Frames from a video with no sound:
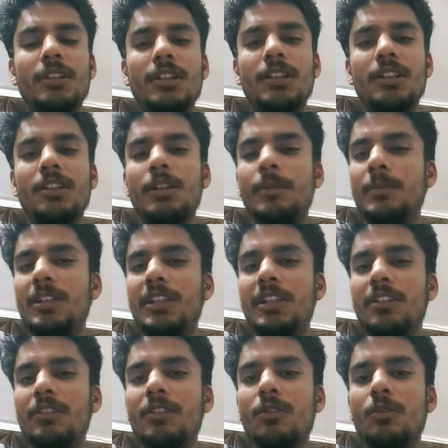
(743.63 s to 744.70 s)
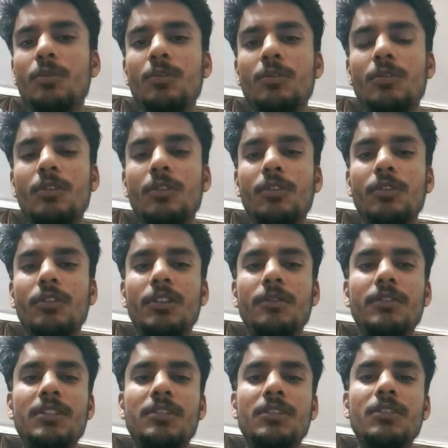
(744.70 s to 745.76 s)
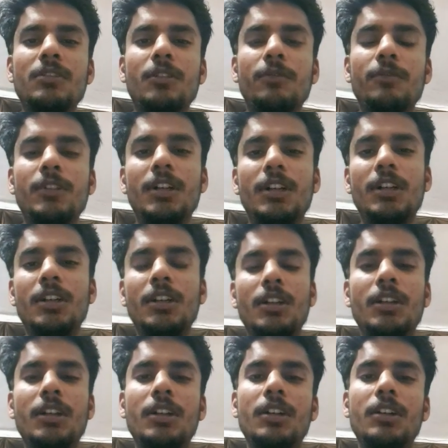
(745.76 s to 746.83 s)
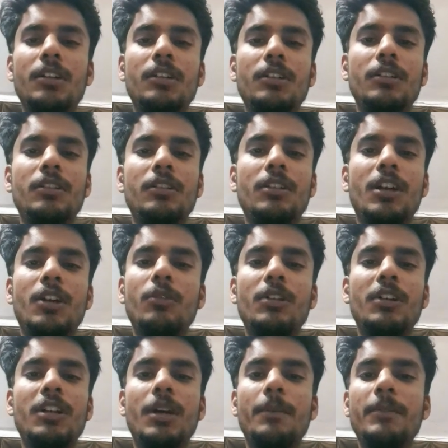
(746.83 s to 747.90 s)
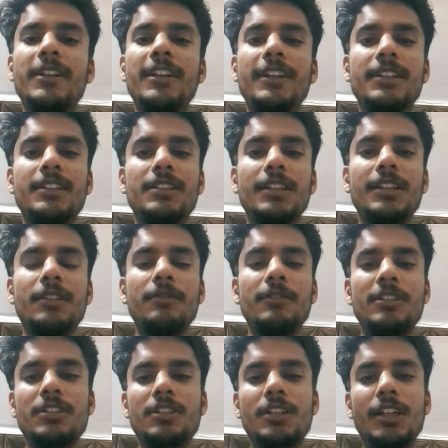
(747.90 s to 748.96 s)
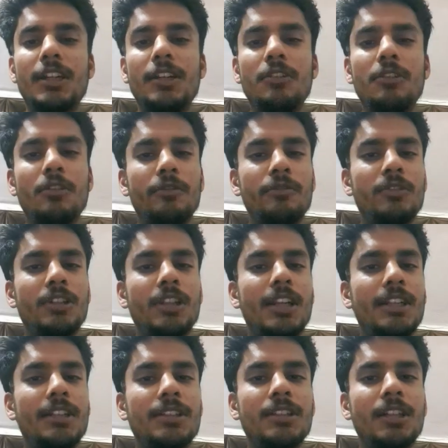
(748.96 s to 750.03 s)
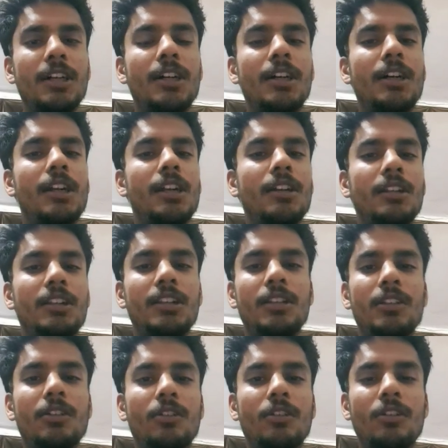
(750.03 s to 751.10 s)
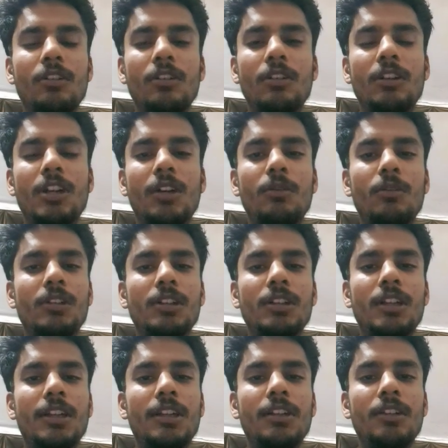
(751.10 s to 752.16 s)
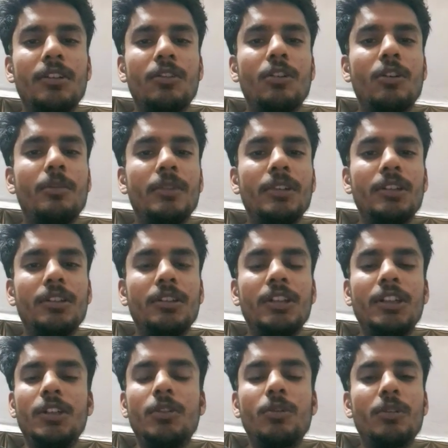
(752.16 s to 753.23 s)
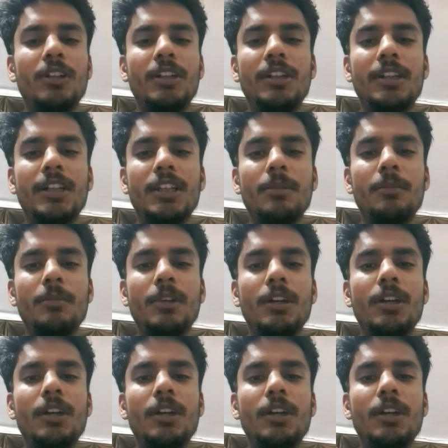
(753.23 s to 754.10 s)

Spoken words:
Like update the rules on the basis of the regular updates, like which kind of threats are in regular and common in today time,